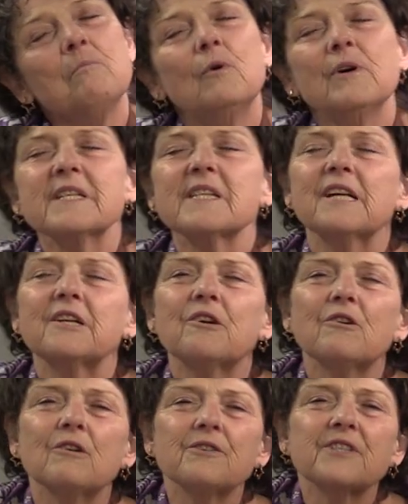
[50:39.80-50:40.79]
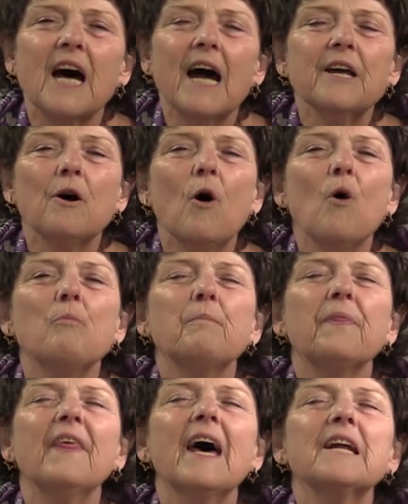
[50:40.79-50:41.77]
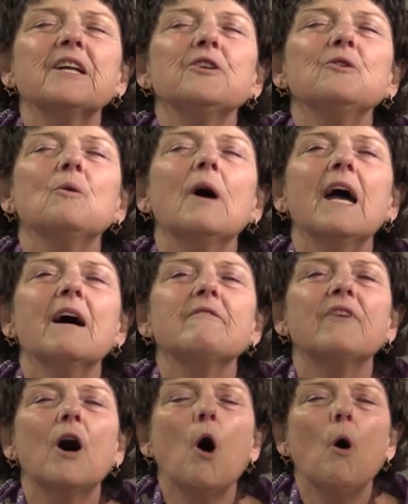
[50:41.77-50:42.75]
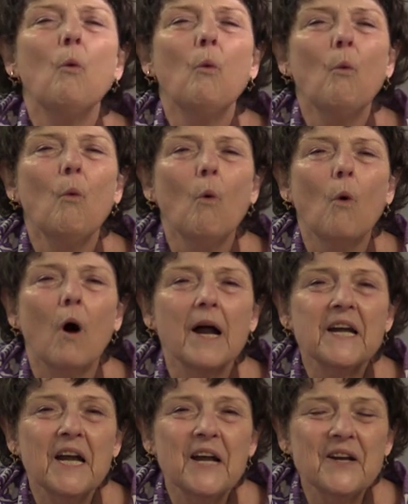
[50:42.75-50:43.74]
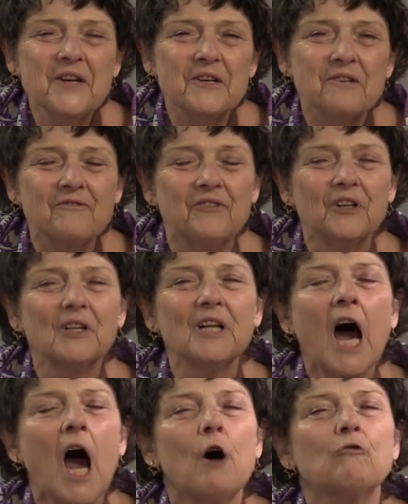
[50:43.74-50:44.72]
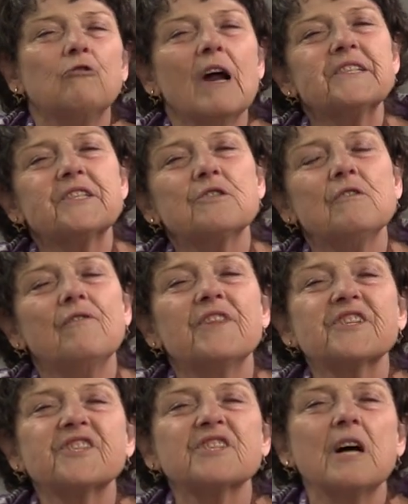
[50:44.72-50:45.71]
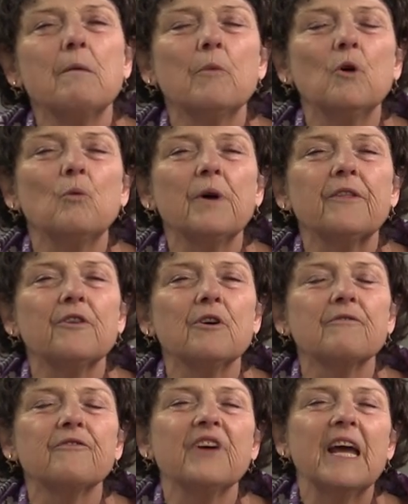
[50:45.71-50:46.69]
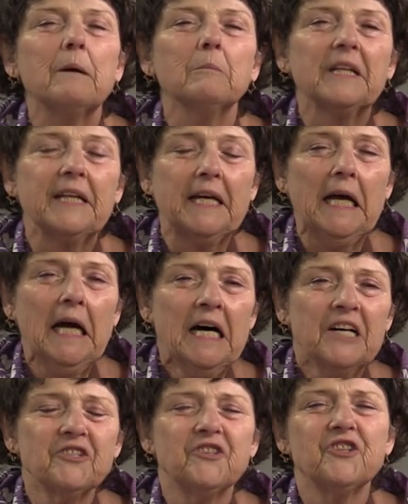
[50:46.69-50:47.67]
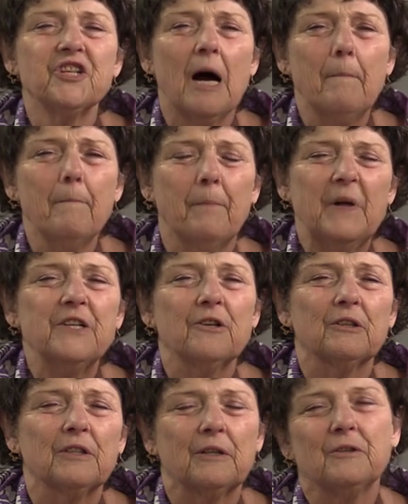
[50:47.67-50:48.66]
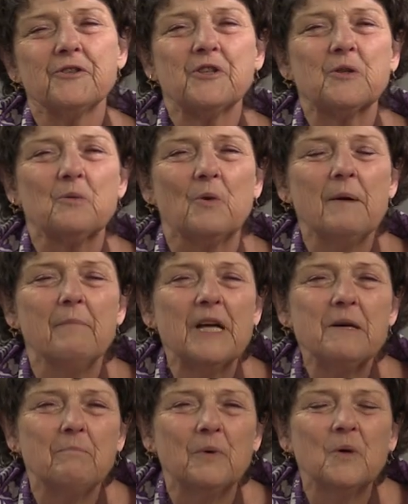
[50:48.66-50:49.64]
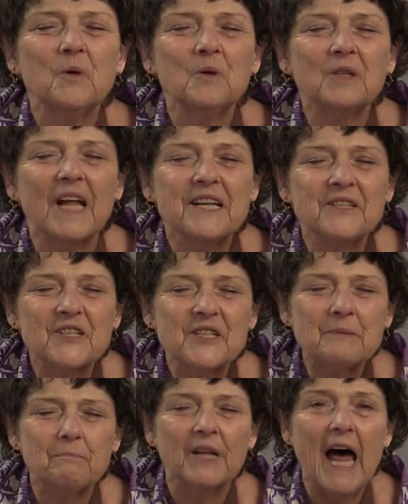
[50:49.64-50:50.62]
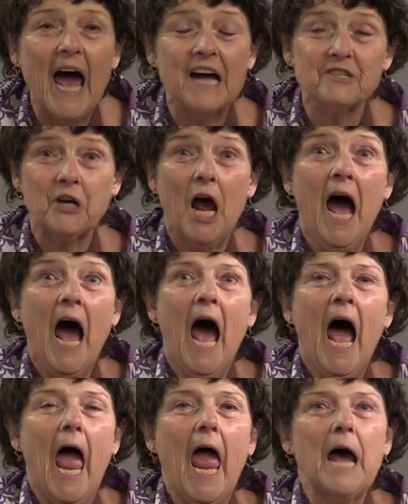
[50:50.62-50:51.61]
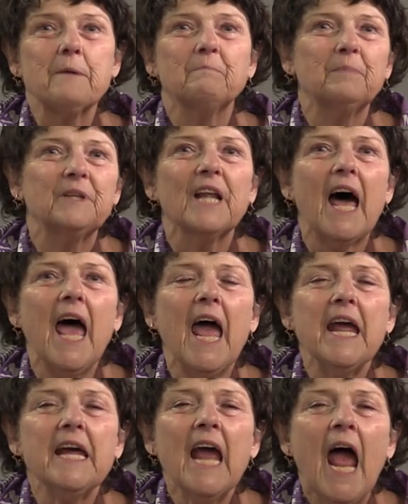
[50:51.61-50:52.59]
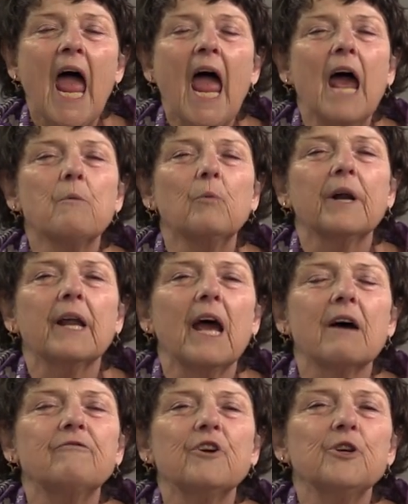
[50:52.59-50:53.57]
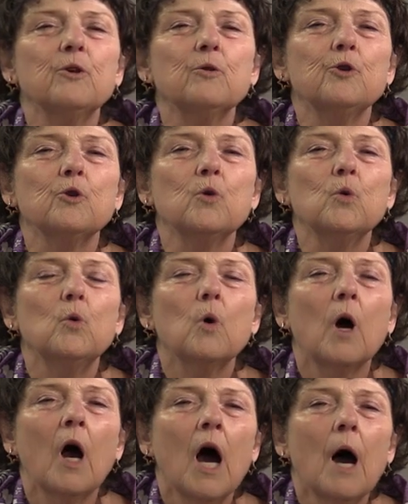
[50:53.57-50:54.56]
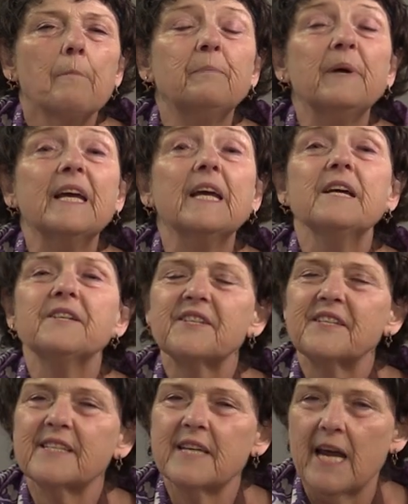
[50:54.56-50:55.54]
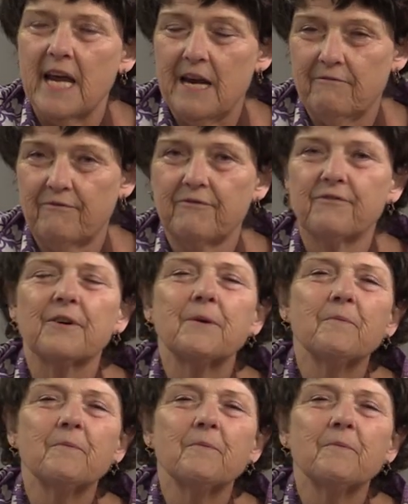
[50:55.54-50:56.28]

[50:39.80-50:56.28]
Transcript: Boys and girls, I hope that you have a wonderful rest of the summer with your family. Jump in your little swimming pool and splash and play. And whatever you do, be safe.